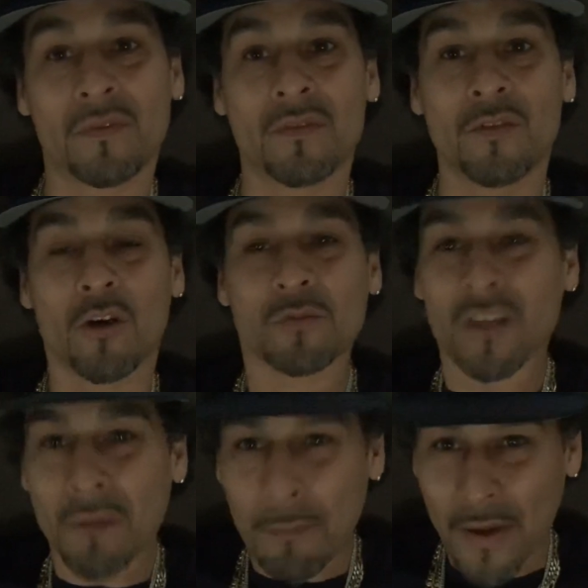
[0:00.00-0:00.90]
You know what I'm
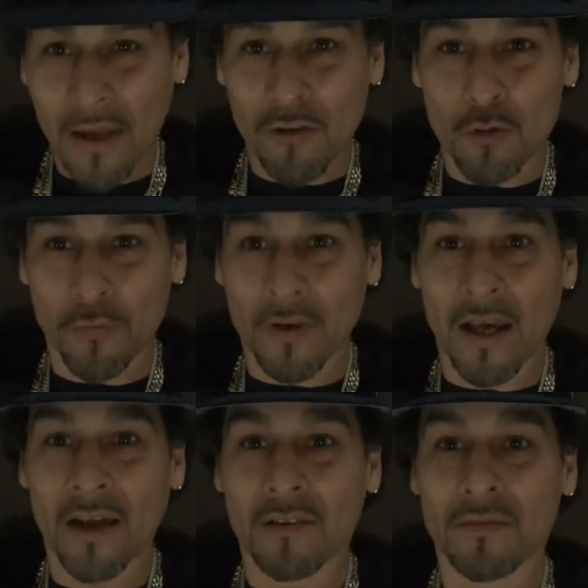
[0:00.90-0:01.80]
saying? I'm not paying you for
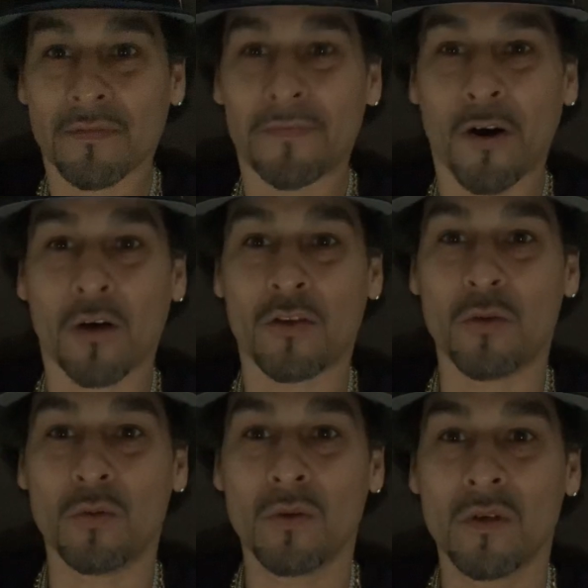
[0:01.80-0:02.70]
that. Fuck you.
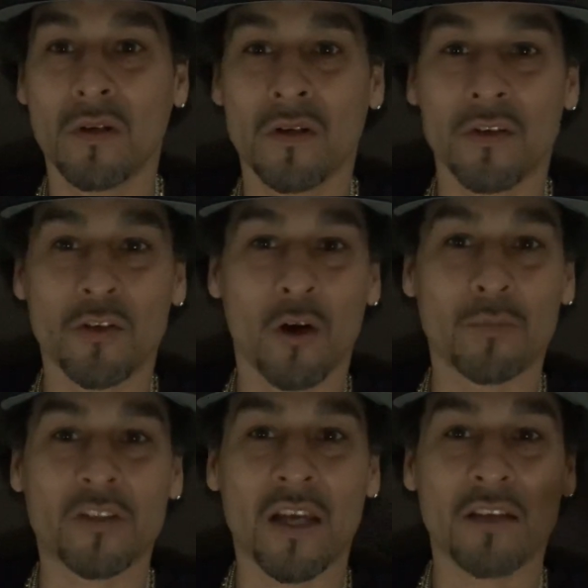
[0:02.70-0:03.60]
You know what
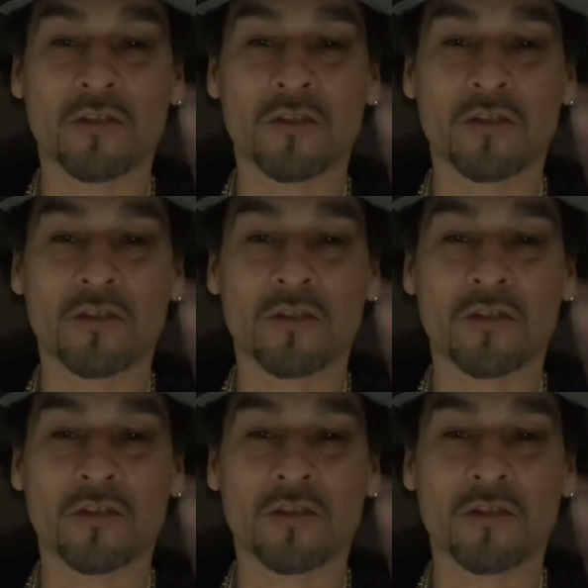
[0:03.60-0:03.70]
I'm saying?